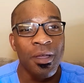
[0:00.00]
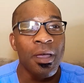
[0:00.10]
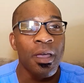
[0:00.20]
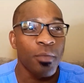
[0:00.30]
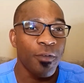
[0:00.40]

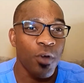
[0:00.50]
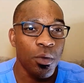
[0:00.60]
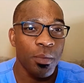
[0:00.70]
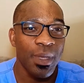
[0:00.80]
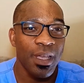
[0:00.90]
Before we
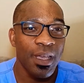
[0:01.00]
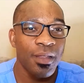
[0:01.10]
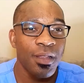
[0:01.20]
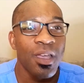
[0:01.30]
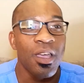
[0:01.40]
begin,
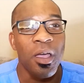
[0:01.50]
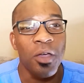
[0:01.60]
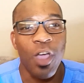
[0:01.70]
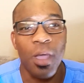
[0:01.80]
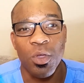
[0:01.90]

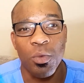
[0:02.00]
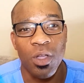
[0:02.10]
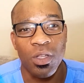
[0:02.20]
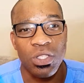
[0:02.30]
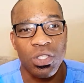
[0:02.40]
grab your
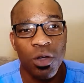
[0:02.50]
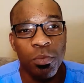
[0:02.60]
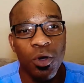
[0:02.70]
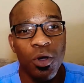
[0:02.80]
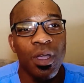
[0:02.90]
wellness
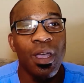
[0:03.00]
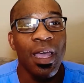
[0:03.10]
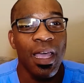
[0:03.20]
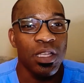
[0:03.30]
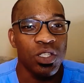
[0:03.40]
notebook
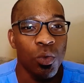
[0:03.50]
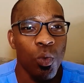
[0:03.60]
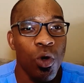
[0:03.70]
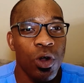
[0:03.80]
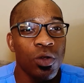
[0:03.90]
and some
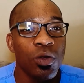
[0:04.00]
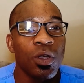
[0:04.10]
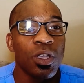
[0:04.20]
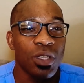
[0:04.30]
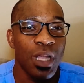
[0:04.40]
water
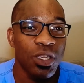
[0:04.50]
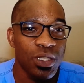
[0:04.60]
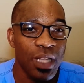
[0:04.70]
so that you stay